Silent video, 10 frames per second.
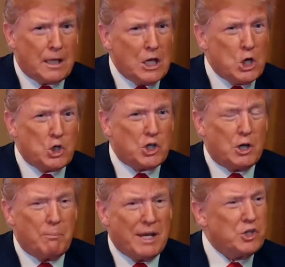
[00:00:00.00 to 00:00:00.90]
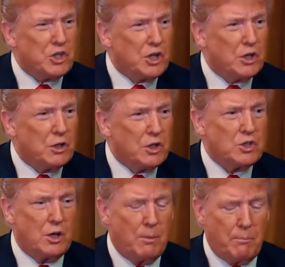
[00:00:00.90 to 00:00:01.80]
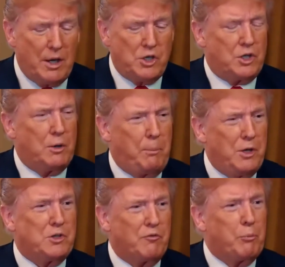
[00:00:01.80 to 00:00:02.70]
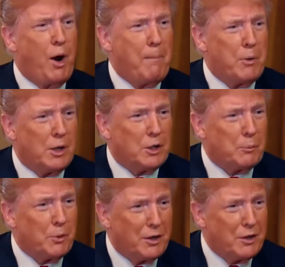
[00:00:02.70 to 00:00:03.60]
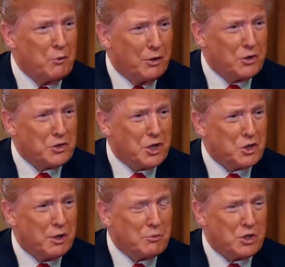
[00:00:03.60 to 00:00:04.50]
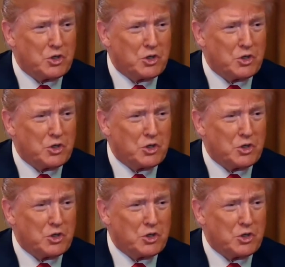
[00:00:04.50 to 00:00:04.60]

you know, it's an amazing piece of property, to put it in real estate terms.